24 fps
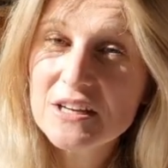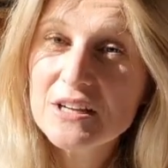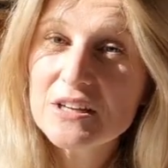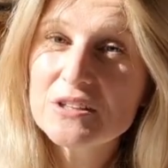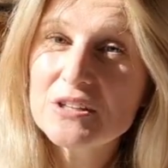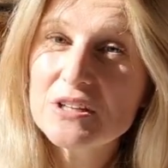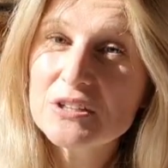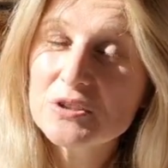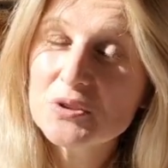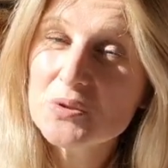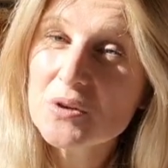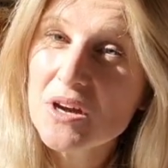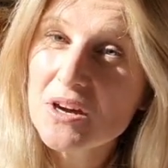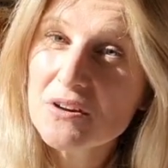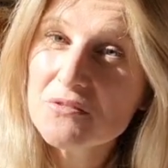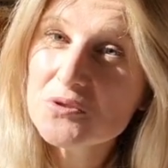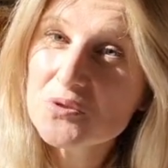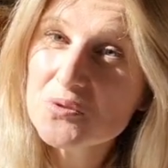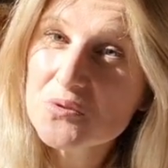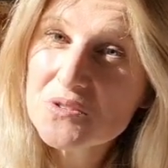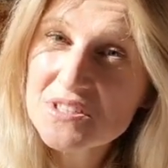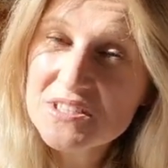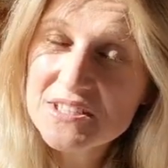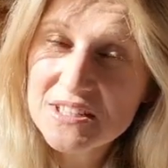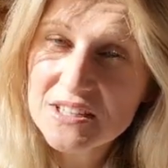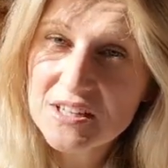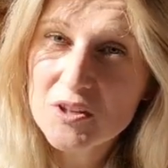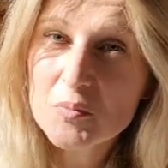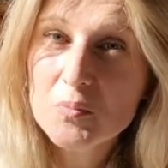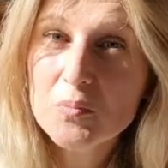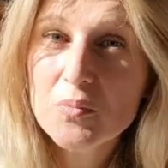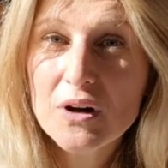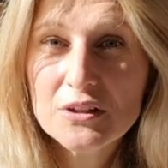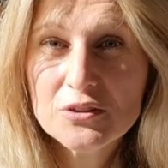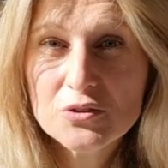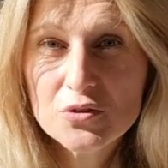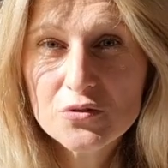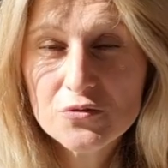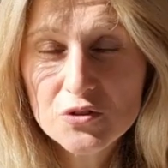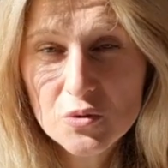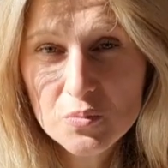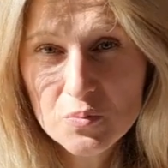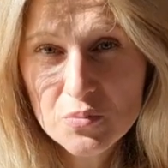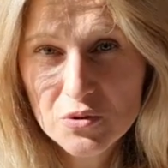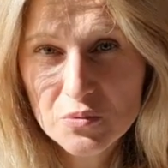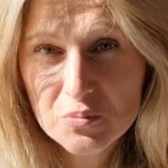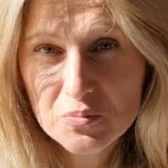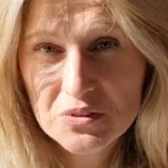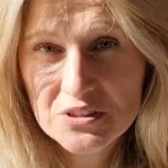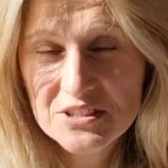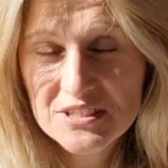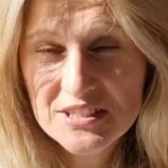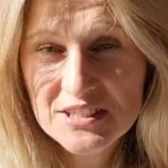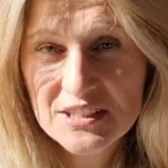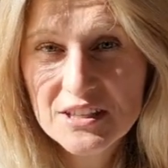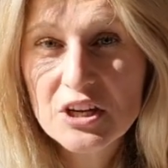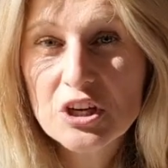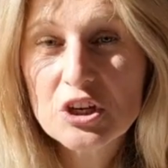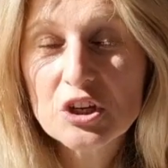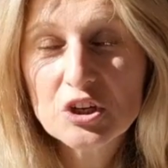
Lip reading: that you have to sell part of your property,